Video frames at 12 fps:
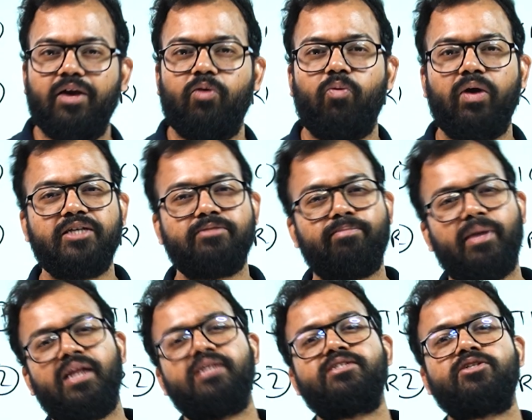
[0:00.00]
One is
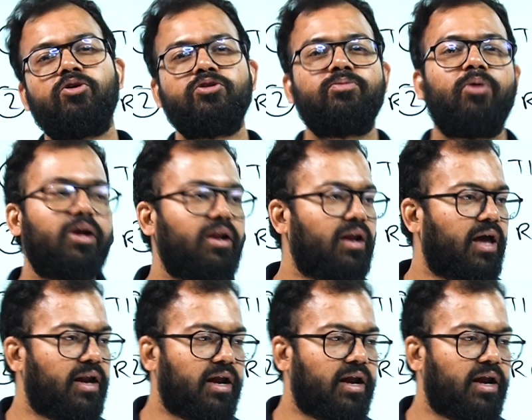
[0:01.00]
balanced growth model and